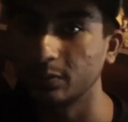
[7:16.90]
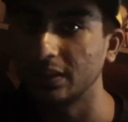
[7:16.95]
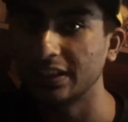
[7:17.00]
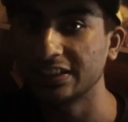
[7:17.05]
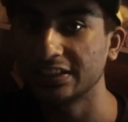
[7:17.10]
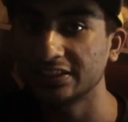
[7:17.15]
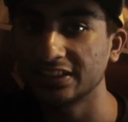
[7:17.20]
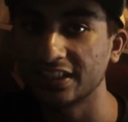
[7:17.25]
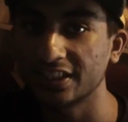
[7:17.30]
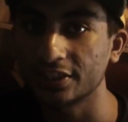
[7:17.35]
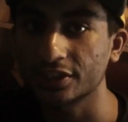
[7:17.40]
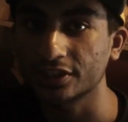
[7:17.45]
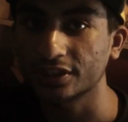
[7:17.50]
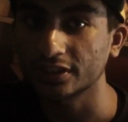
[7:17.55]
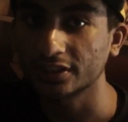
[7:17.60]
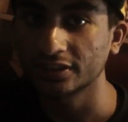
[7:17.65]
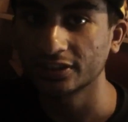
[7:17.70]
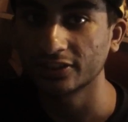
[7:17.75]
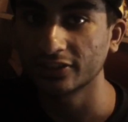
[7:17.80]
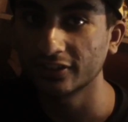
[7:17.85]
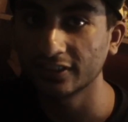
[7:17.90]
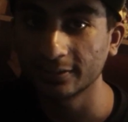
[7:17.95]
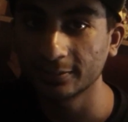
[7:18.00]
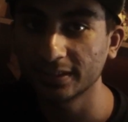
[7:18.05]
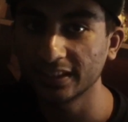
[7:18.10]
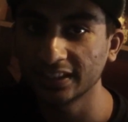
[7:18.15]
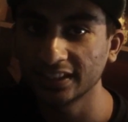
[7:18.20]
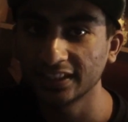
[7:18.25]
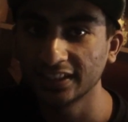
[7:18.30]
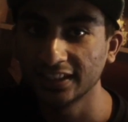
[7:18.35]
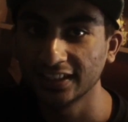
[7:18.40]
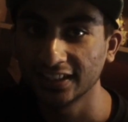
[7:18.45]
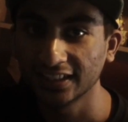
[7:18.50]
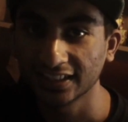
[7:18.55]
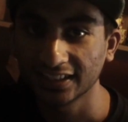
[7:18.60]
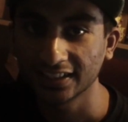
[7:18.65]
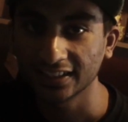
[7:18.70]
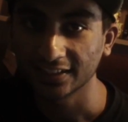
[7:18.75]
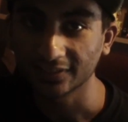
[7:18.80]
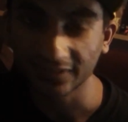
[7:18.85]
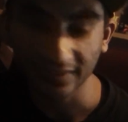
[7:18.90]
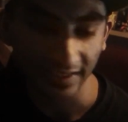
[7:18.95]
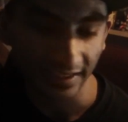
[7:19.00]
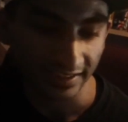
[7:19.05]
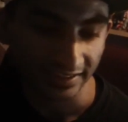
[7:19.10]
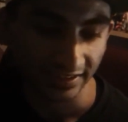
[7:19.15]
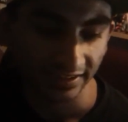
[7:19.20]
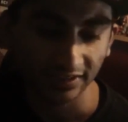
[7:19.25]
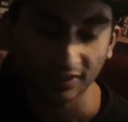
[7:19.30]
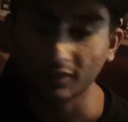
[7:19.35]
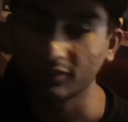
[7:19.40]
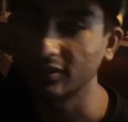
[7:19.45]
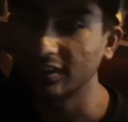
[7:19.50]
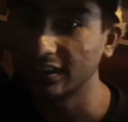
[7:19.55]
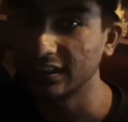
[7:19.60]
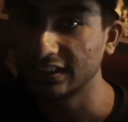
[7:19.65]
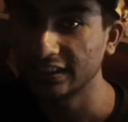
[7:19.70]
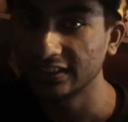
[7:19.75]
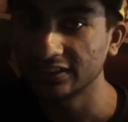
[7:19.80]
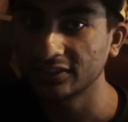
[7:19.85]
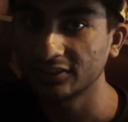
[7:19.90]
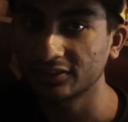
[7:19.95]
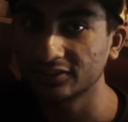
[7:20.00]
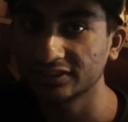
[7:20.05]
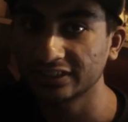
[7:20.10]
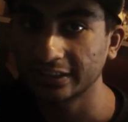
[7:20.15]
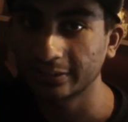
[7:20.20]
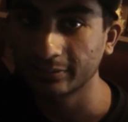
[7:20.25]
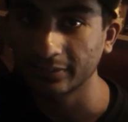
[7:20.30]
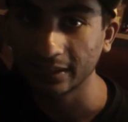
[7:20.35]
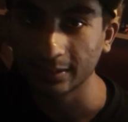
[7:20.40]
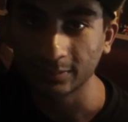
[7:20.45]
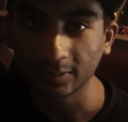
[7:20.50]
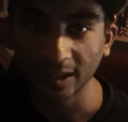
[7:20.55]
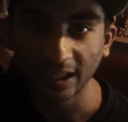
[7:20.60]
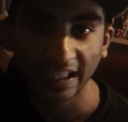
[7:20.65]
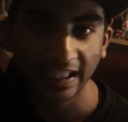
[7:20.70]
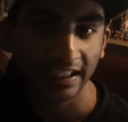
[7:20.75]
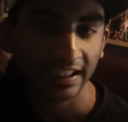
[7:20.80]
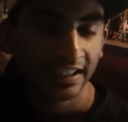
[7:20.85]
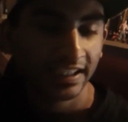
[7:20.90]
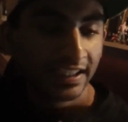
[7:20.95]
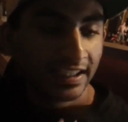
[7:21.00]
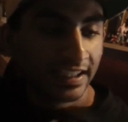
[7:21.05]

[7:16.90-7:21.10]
on PlayStation. You know what I mean? If you guys didn't know that, he's also Samurai Black.